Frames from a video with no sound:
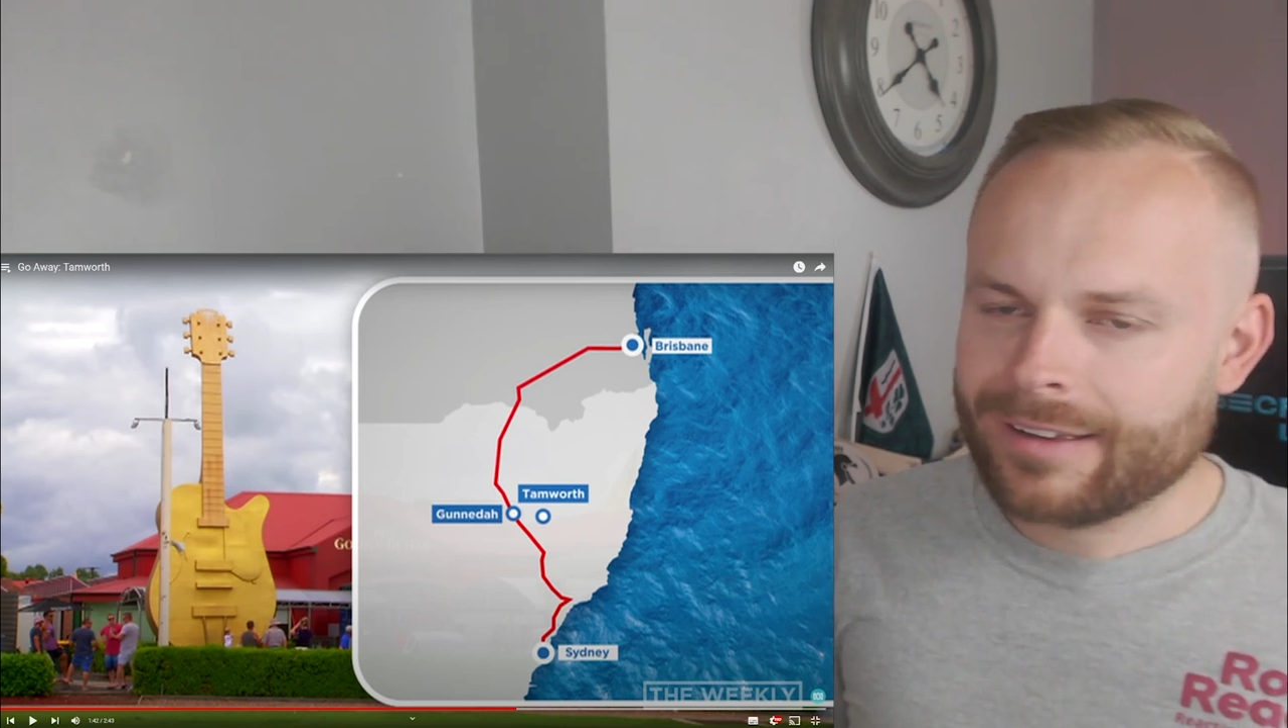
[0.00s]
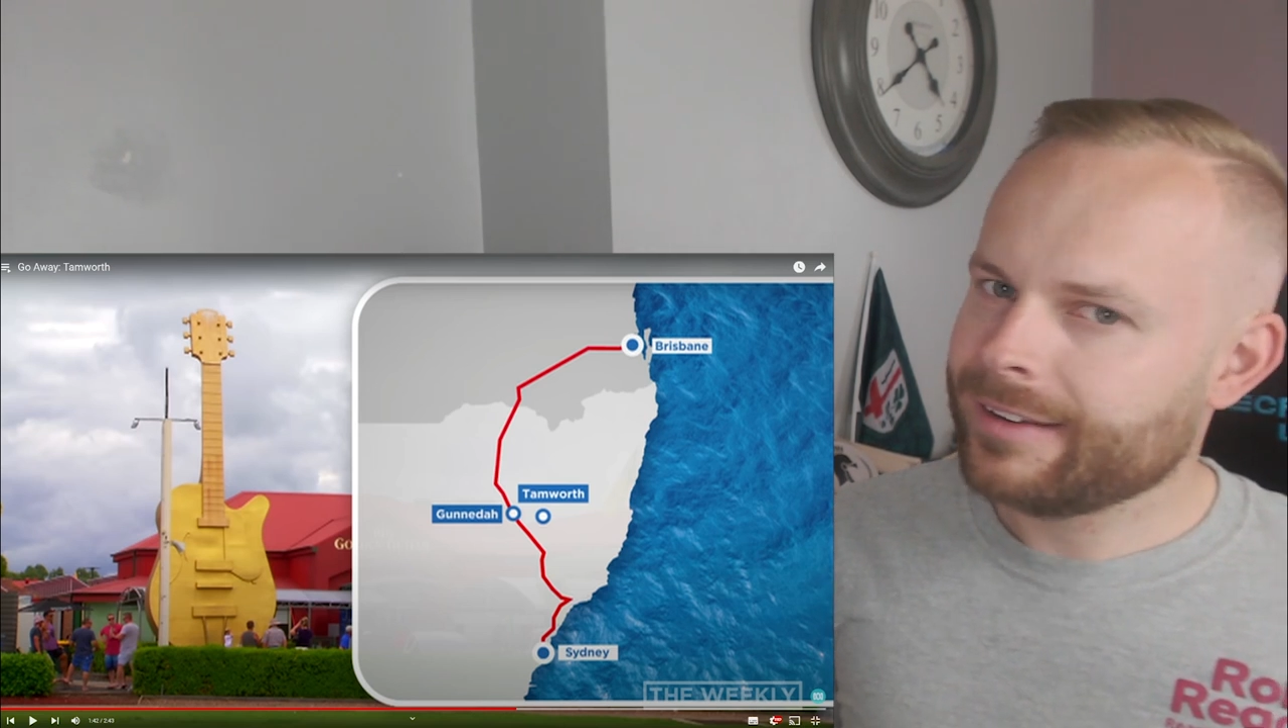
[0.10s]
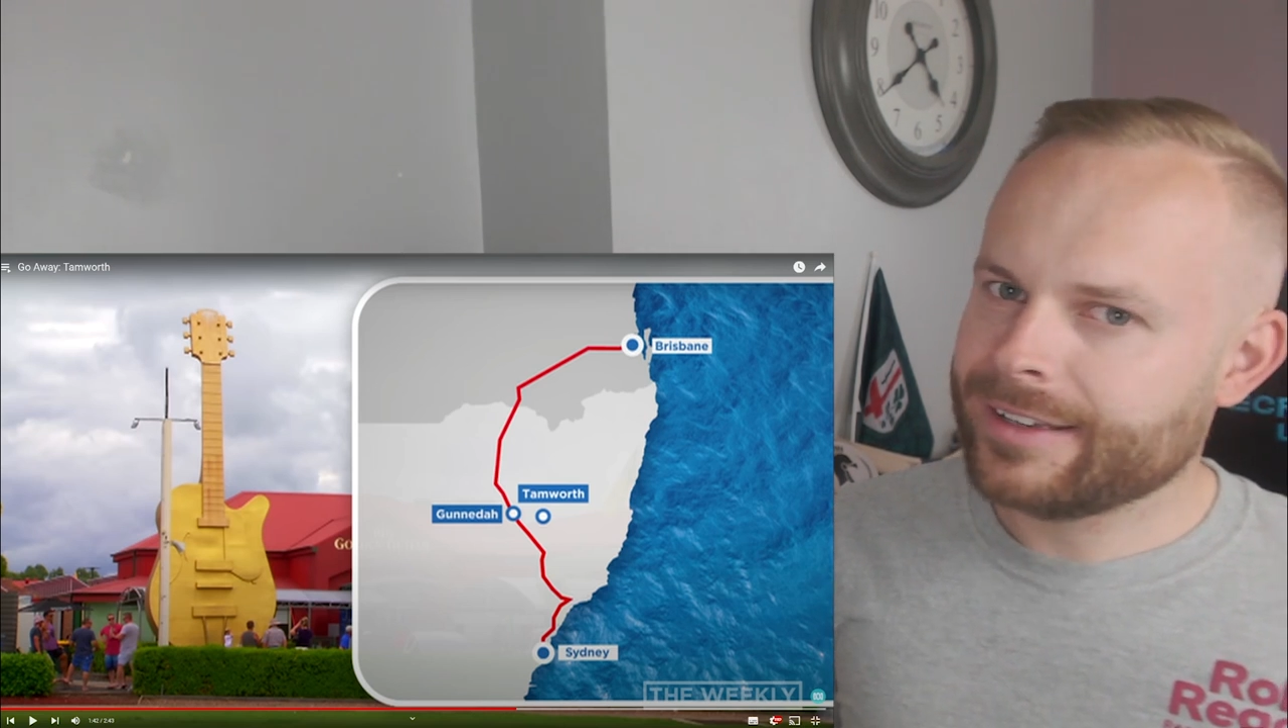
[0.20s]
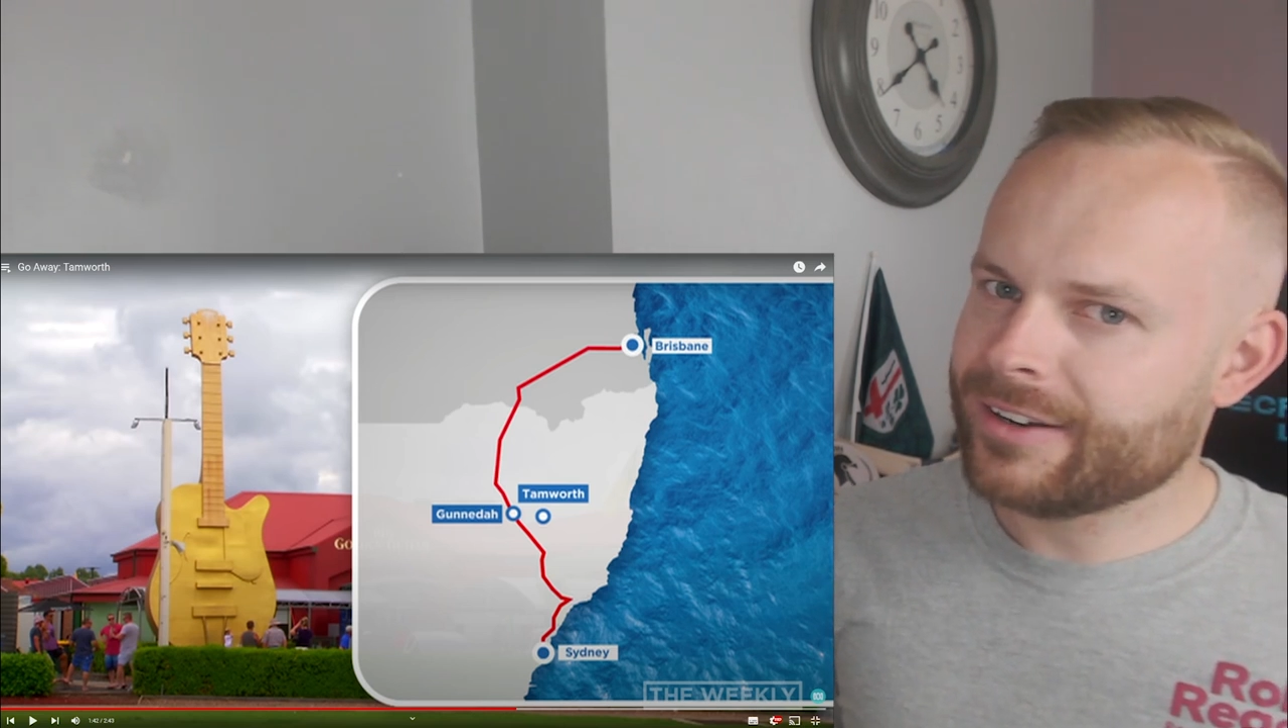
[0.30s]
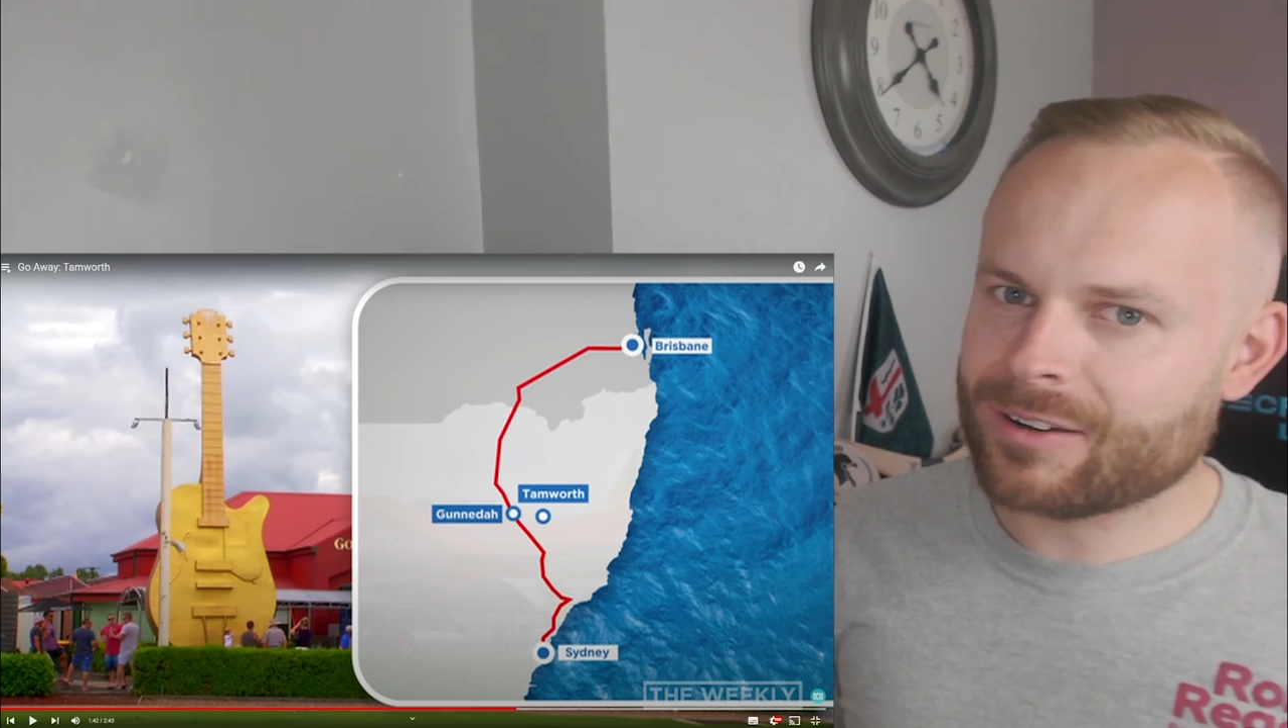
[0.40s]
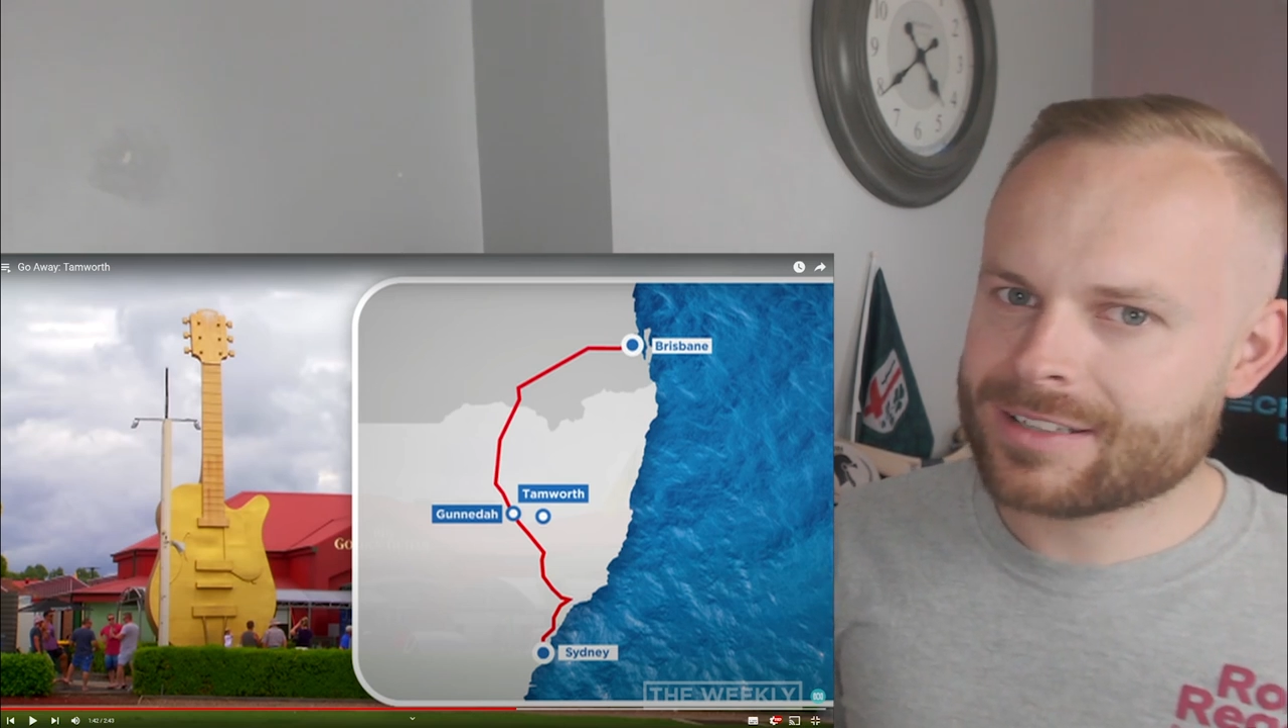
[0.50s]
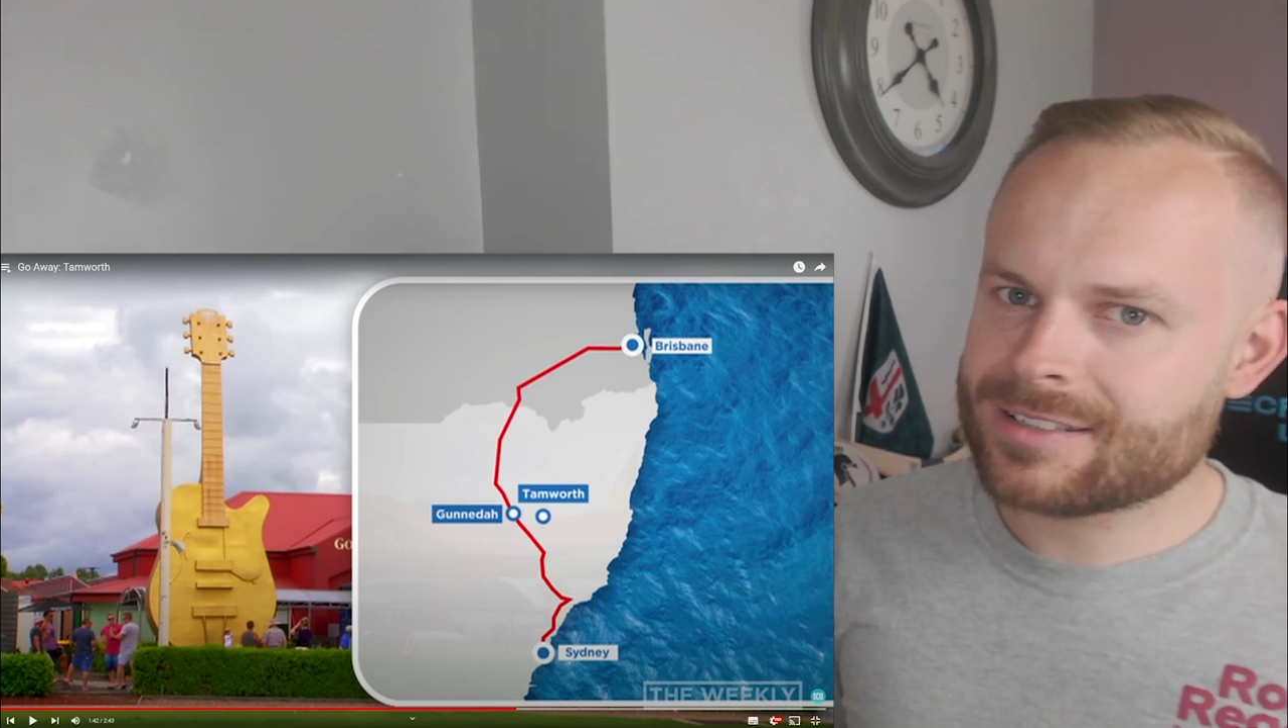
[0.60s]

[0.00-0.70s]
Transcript: You're not going to